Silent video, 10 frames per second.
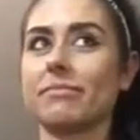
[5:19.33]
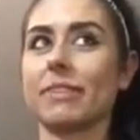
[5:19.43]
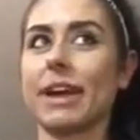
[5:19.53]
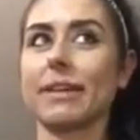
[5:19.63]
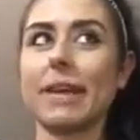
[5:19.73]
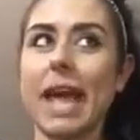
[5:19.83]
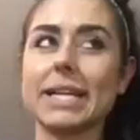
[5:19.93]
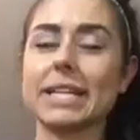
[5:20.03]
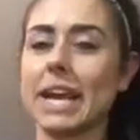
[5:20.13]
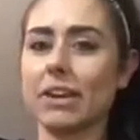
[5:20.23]
like
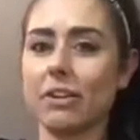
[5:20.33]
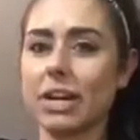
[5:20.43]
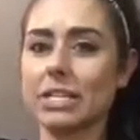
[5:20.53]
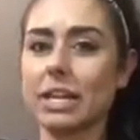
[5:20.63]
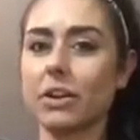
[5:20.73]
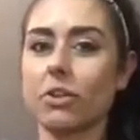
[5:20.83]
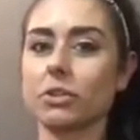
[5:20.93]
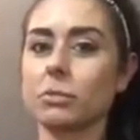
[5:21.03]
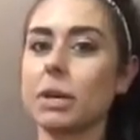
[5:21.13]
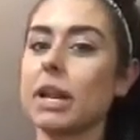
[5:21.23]
18 or 19
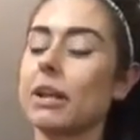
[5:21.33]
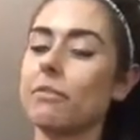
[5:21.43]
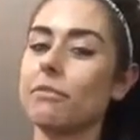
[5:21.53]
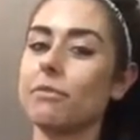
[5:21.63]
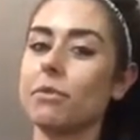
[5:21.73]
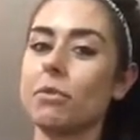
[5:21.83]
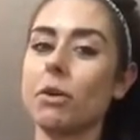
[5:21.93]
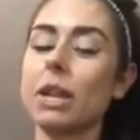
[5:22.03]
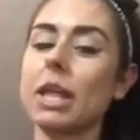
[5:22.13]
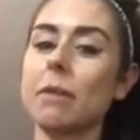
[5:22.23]
girls, but if you
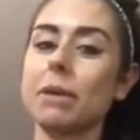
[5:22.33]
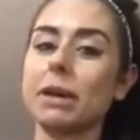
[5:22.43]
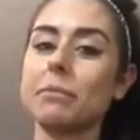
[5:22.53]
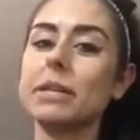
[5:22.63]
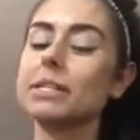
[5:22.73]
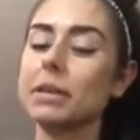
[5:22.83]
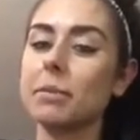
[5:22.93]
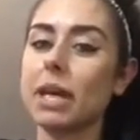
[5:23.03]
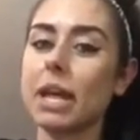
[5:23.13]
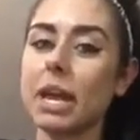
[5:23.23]
know anything about NPC
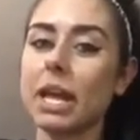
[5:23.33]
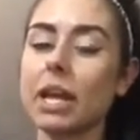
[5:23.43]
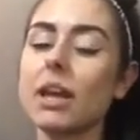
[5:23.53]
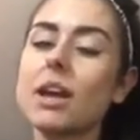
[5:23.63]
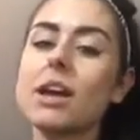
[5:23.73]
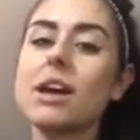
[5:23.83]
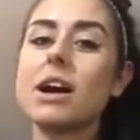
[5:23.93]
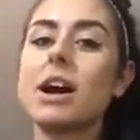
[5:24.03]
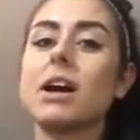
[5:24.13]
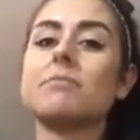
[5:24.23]
Bikini,
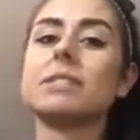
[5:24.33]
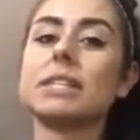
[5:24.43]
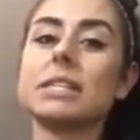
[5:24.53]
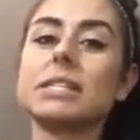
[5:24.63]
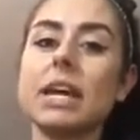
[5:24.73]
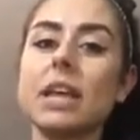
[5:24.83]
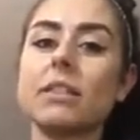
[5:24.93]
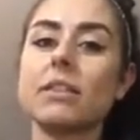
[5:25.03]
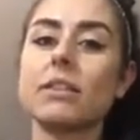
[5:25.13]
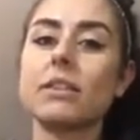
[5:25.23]

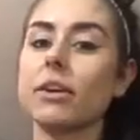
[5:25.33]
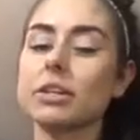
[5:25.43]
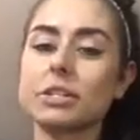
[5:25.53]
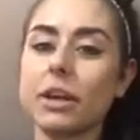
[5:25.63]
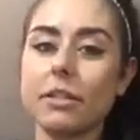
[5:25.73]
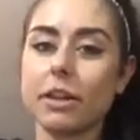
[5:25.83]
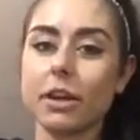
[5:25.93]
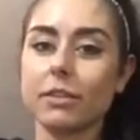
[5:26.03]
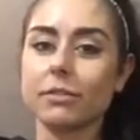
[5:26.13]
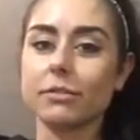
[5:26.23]
16th, there is
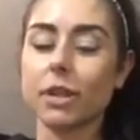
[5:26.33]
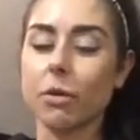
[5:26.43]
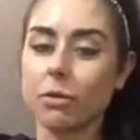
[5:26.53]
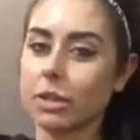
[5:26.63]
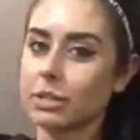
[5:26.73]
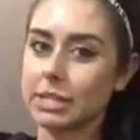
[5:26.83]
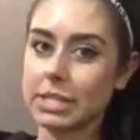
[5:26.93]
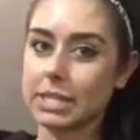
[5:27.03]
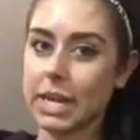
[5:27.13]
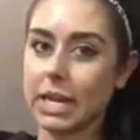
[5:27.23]
nothing lower than
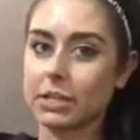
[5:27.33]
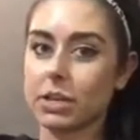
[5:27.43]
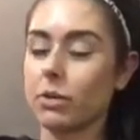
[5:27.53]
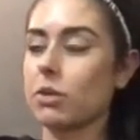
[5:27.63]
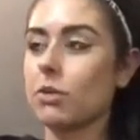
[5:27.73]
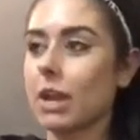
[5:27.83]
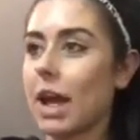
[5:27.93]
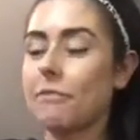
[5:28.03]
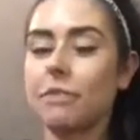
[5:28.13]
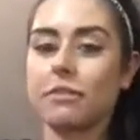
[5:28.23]
16. So you can
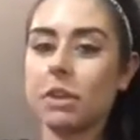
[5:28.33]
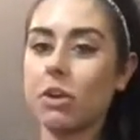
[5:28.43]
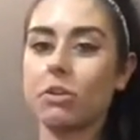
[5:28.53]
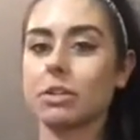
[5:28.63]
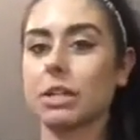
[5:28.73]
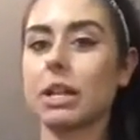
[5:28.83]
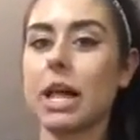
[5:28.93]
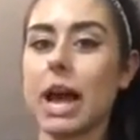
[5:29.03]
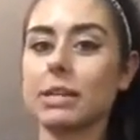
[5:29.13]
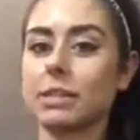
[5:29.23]
have 50 girls in a
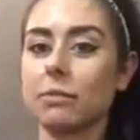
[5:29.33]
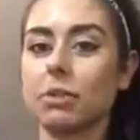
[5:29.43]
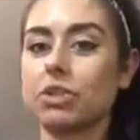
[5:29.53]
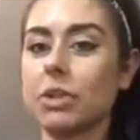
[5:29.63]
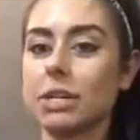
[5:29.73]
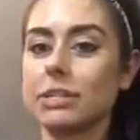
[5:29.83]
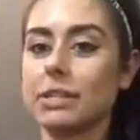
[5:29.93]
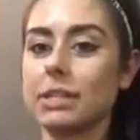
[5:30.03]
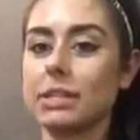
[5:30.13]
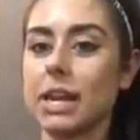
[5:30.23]
class, and once you get to
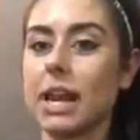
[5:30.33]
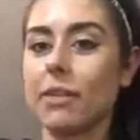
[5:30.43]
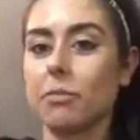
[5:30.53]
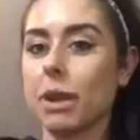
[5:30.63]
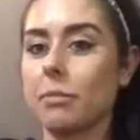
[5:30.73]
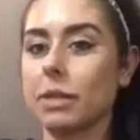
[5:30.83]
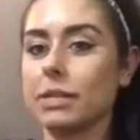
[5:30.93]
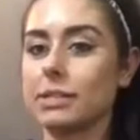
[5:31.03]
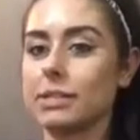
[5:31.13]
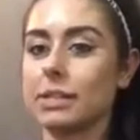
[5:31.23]
16, everybody
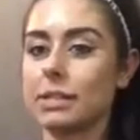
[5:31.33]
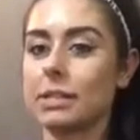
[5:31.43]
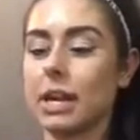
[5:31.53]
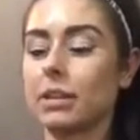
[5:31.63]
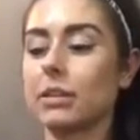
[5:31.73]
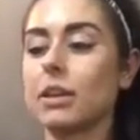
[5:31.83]
places 16th.